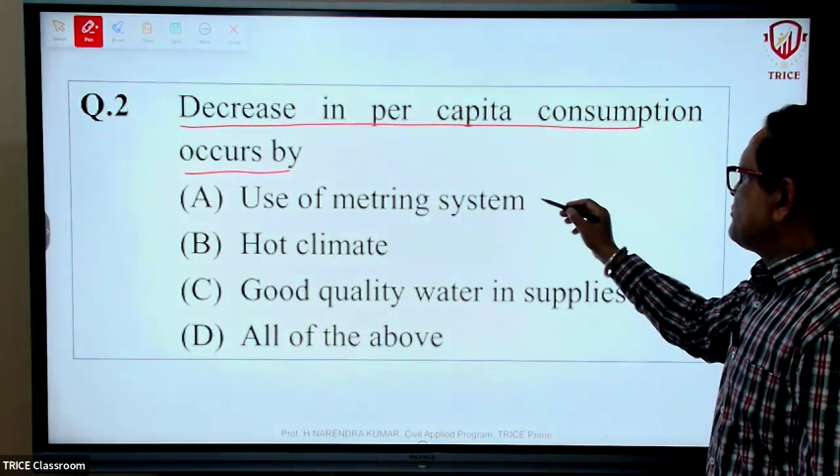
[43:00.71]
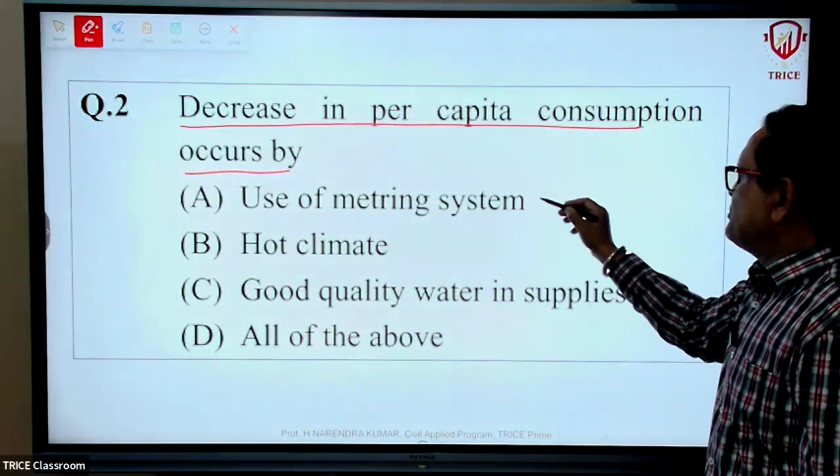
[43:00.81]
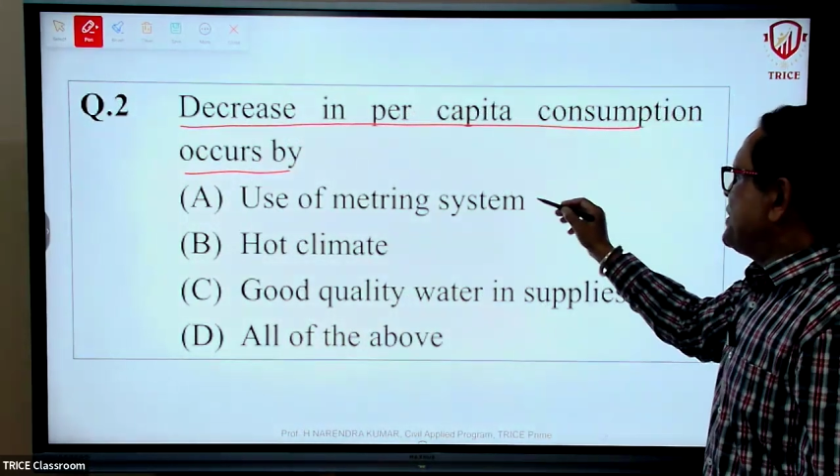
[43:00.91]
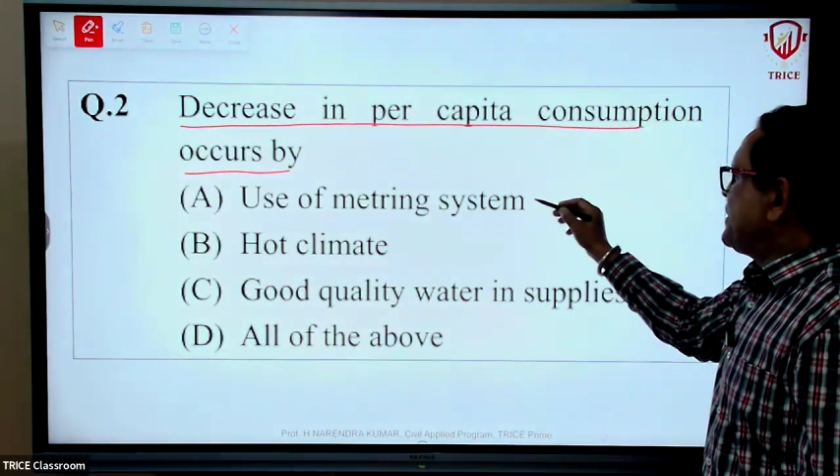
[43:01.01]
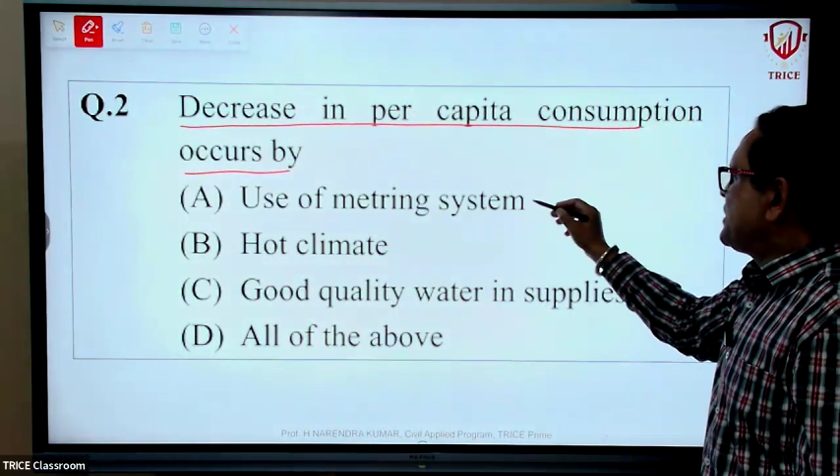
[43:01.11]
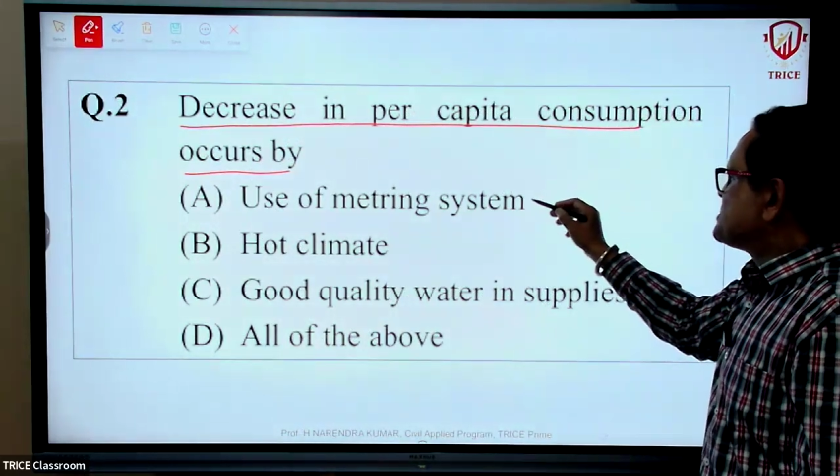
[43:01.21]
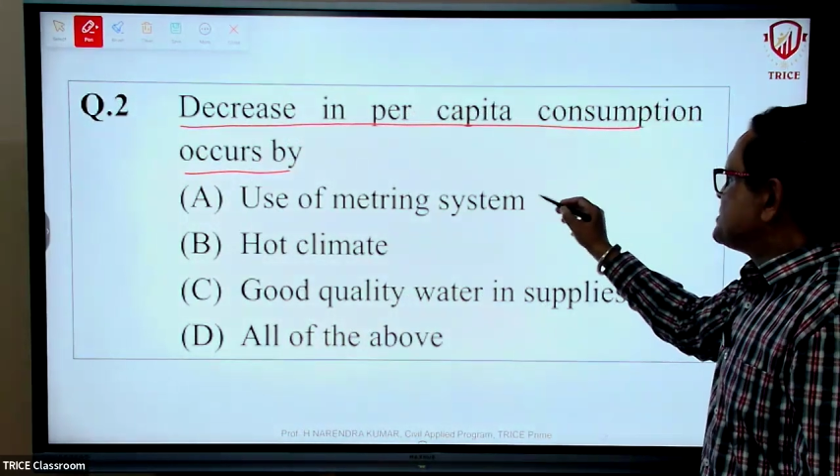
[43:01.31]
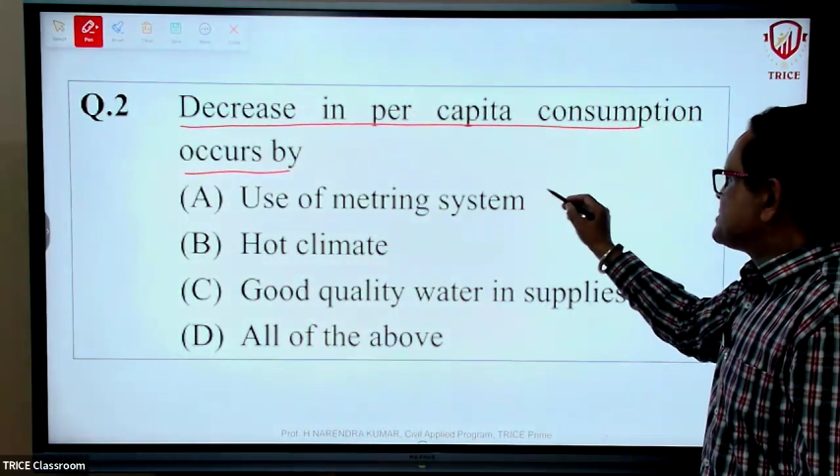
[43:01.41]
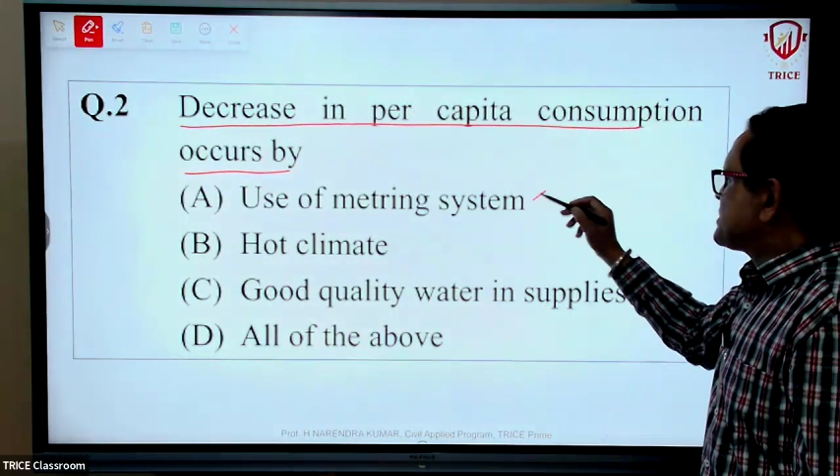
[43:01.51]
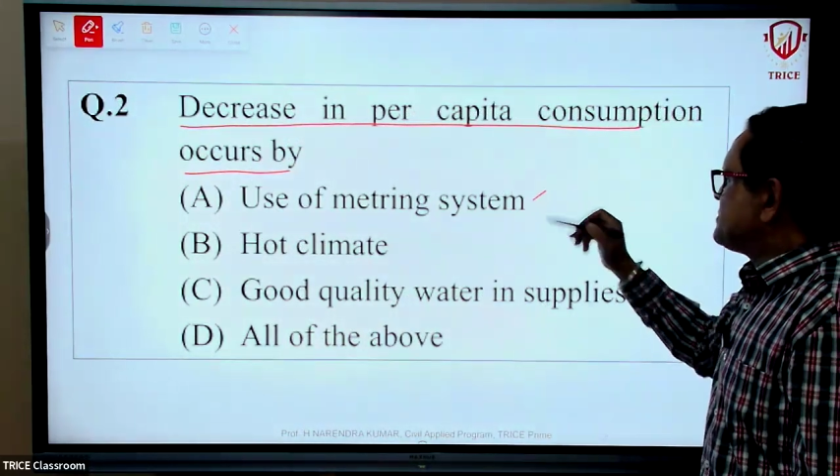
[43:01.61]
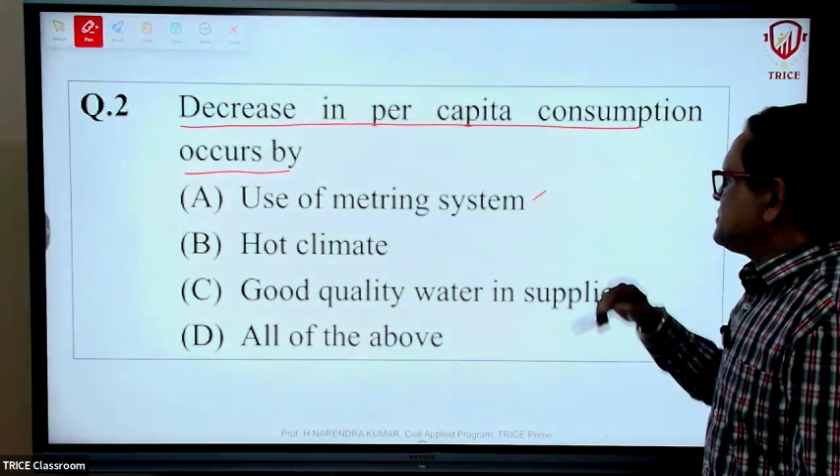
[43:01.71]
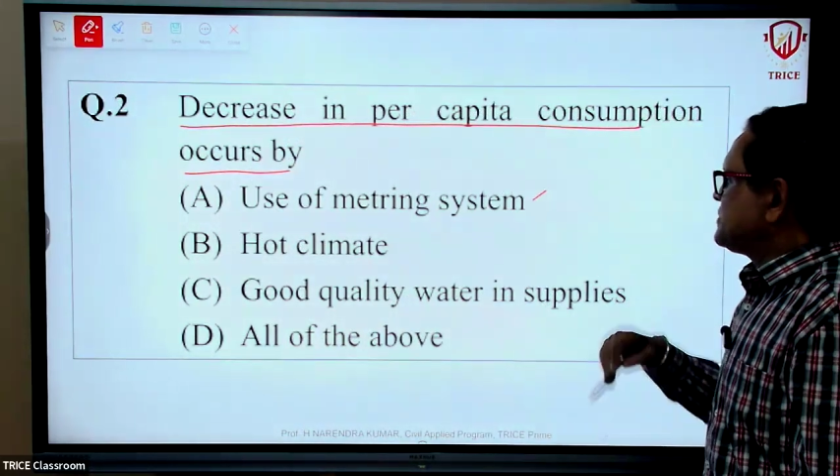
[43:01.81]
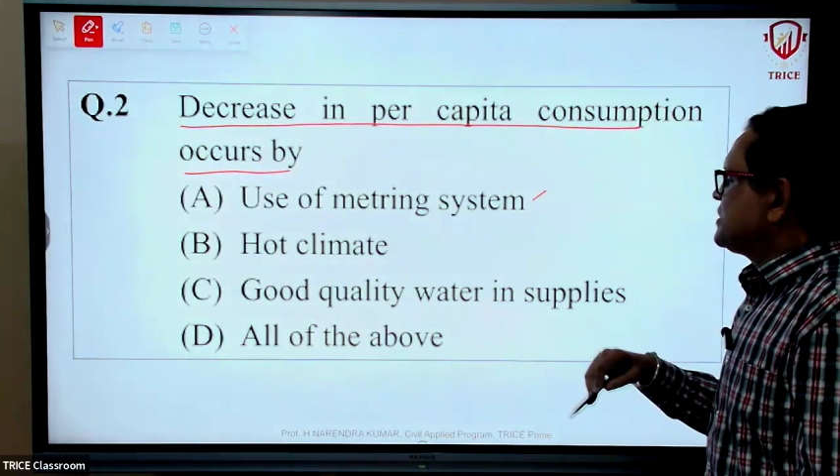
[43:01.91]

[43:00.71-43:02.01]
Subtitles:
of metering system,